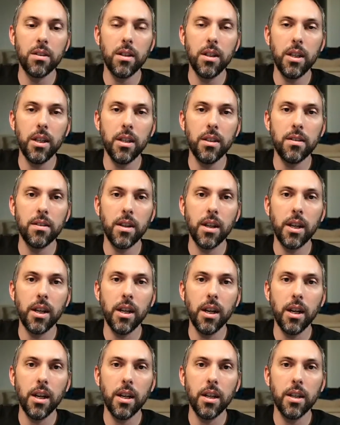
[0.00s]
it's
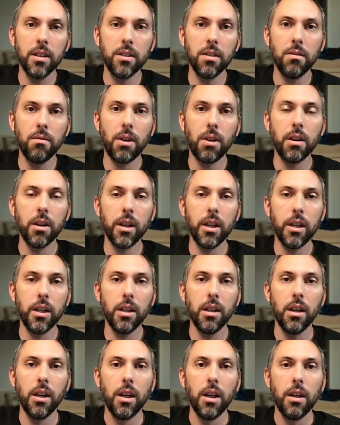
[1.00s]
a
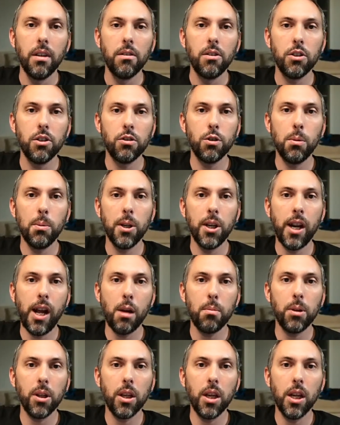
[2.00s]
very distributed
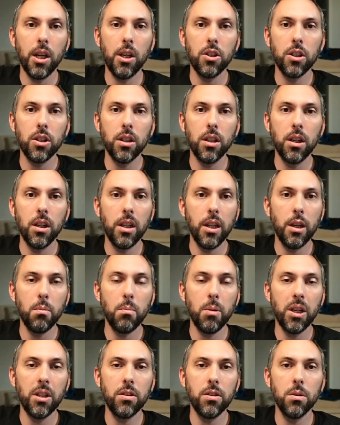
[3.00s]
application that
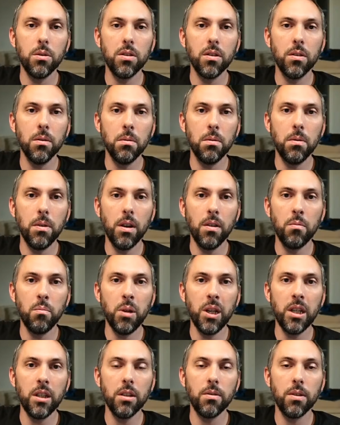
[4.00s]
makes use of
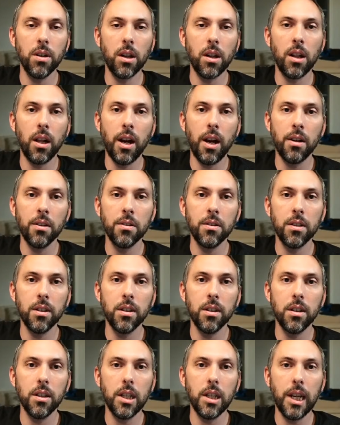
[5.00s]
many different clouds,
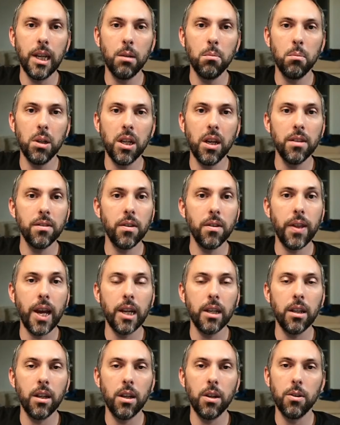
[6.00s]
and because of
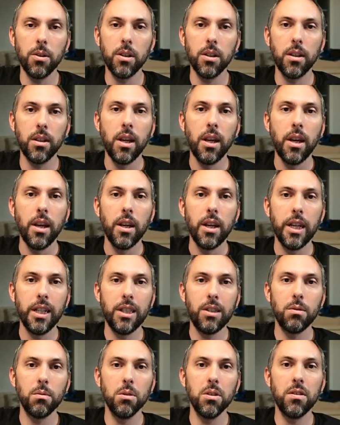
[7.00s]
that,
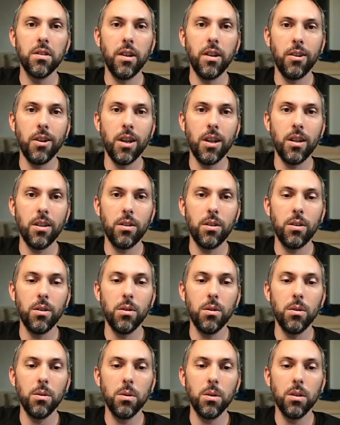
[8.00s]
it's resilient
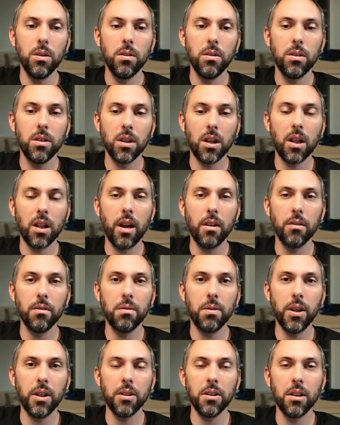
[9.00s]
to cloud
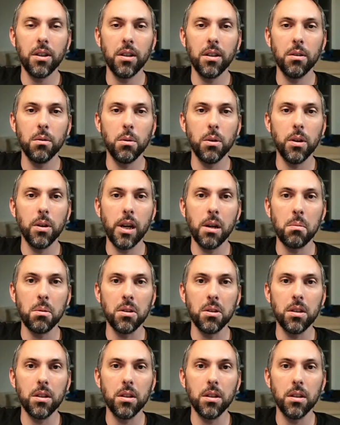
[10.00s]
failure. We're able
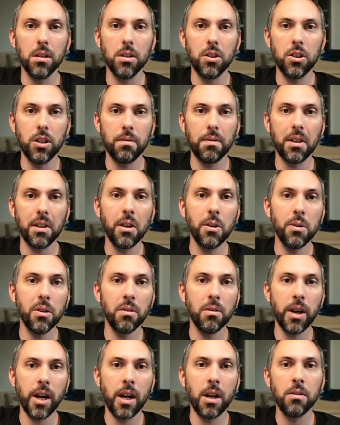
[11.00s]
to shift load
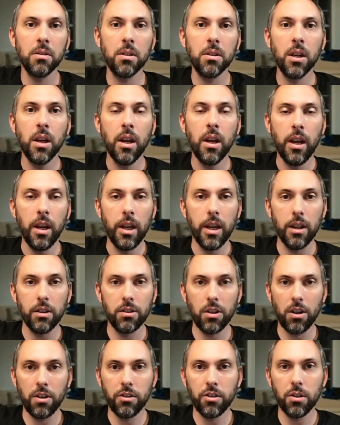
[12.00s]
around. It's
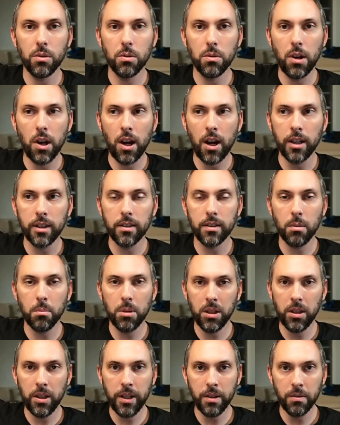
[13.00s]
also not
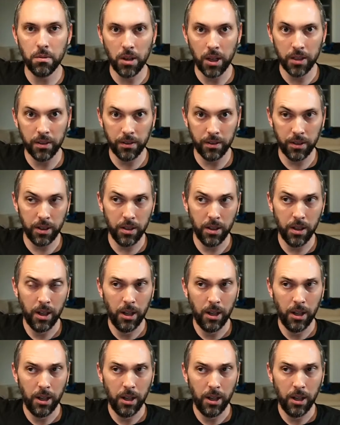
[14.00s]
something that runs in